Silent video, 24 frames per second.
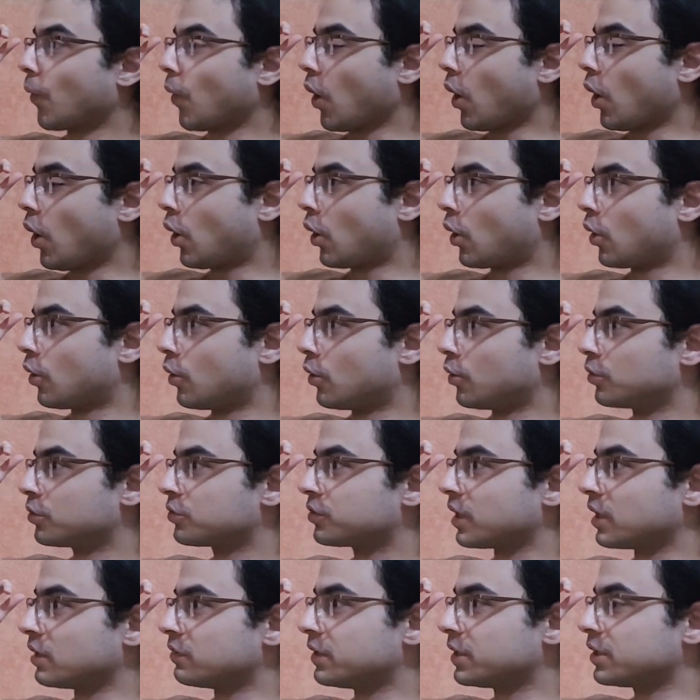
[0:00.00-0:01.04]
Oh,
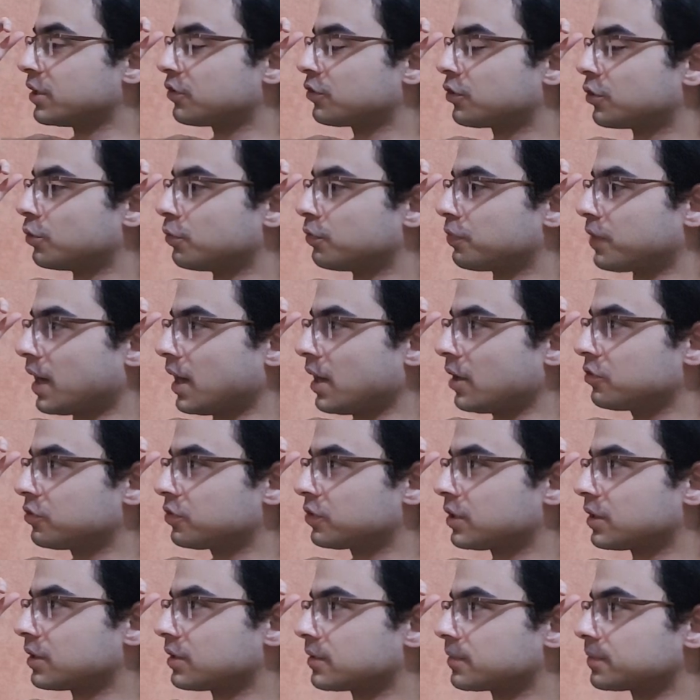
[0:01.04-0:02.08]
Silvity is too
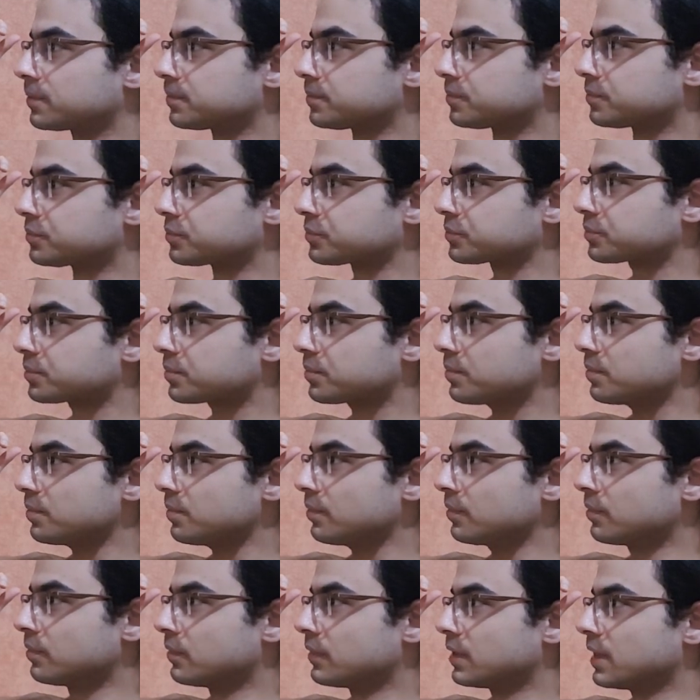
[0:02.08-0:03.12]
fast.
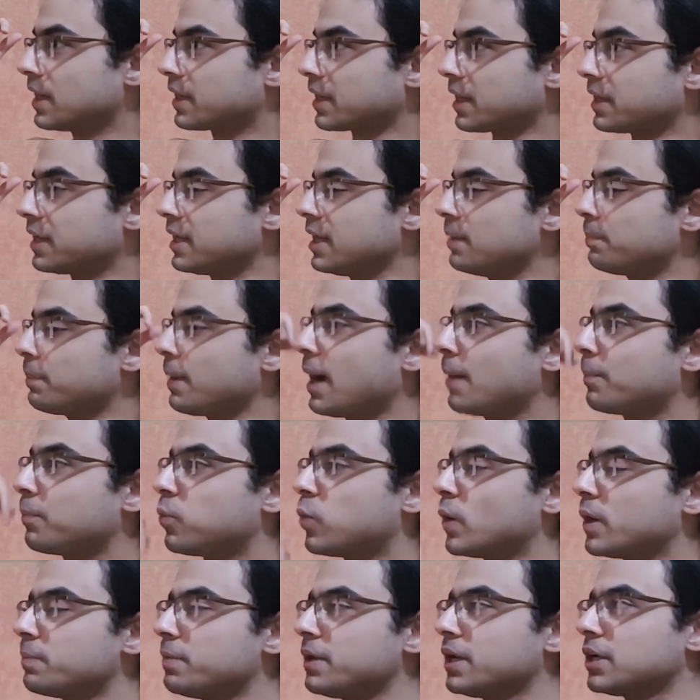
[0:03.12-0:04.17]
It can keep up
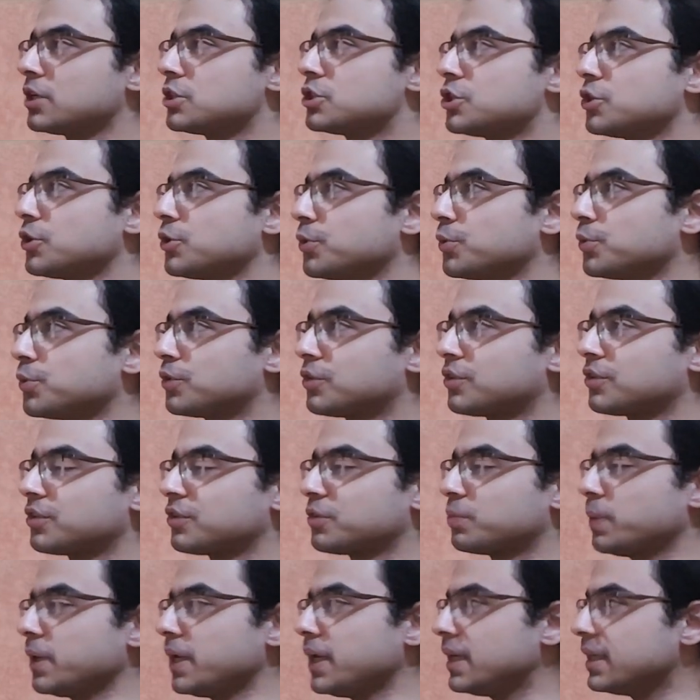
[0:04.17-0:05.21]
with Pikachu's
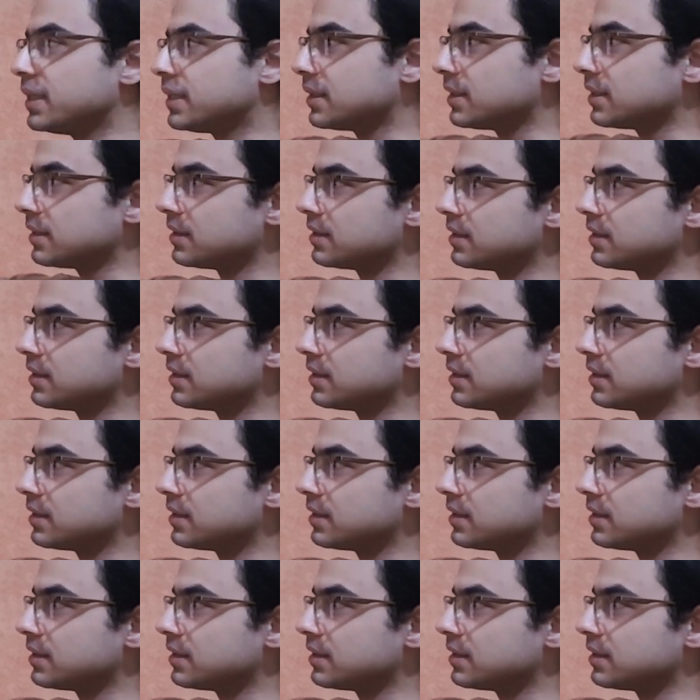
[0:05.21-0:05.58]
speed.